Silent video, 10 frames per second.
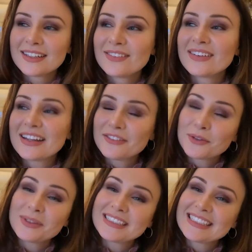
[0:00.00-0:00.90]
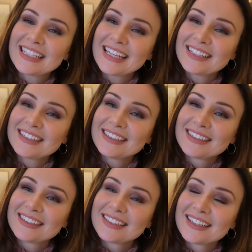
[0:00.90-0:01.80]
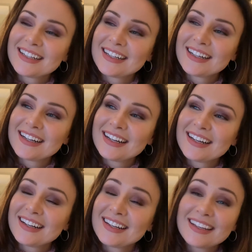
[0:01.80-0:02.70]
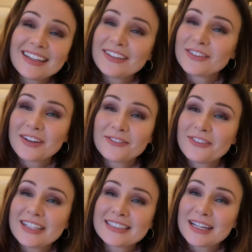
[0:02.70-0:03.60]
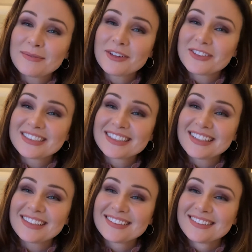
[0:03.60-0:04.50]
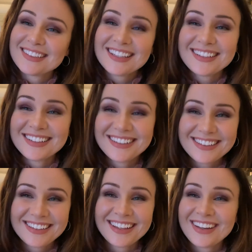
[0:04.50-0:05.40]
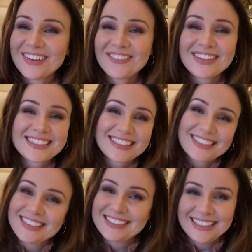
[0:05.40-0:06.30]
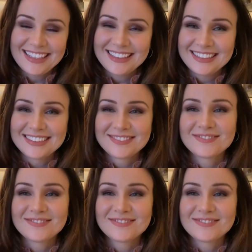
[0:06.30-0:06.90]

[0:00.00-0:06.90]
whenever we're together. Even on FaceTime though, it's good. We're just good together.